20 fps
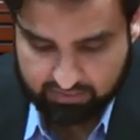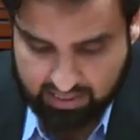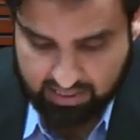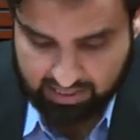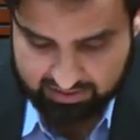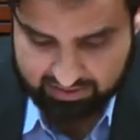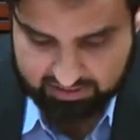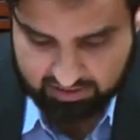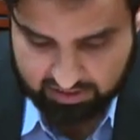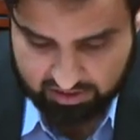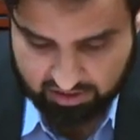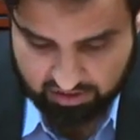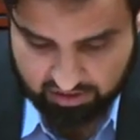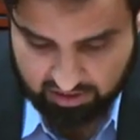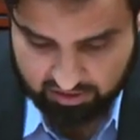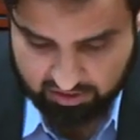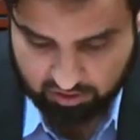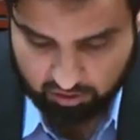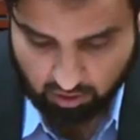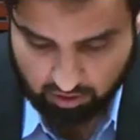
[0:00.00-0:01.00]
that ISIS
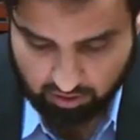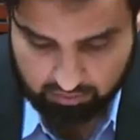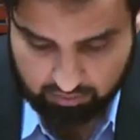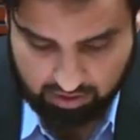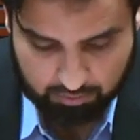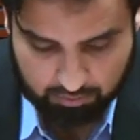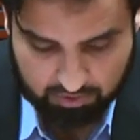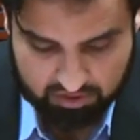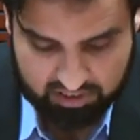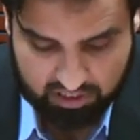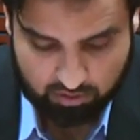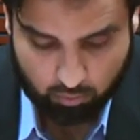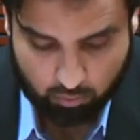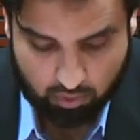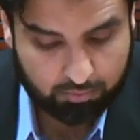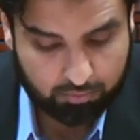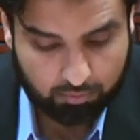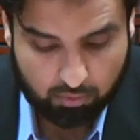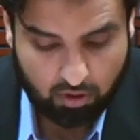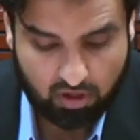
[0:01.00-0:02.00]
does not represent
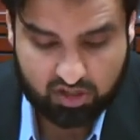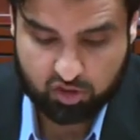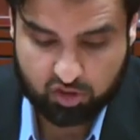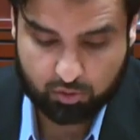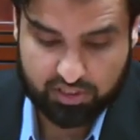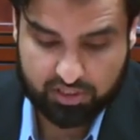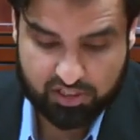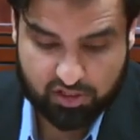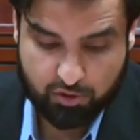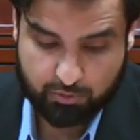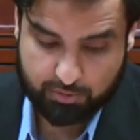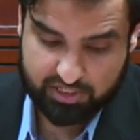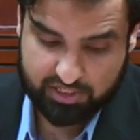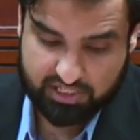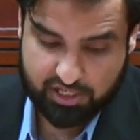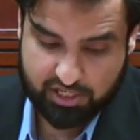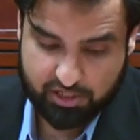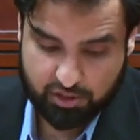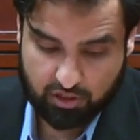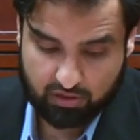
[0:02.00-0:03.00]
one plausible
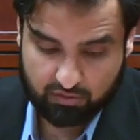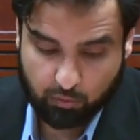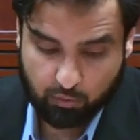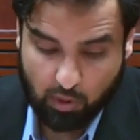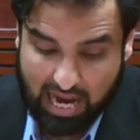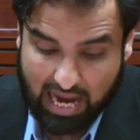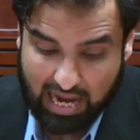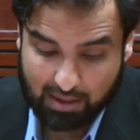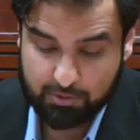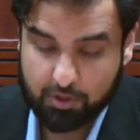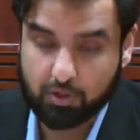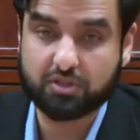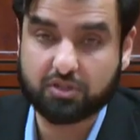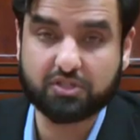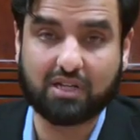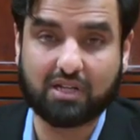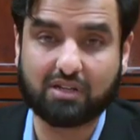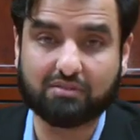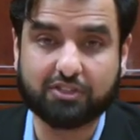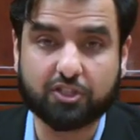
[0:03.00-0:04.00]
interpretation of Wahhabi or
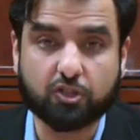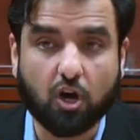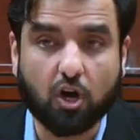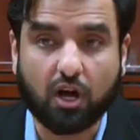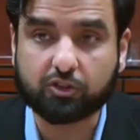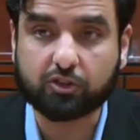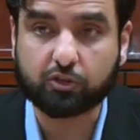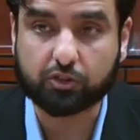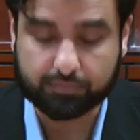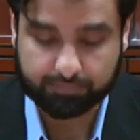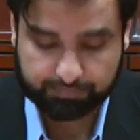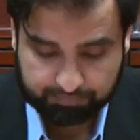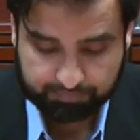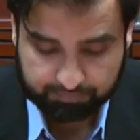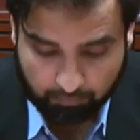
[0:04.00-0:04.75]
Salafi doctrine.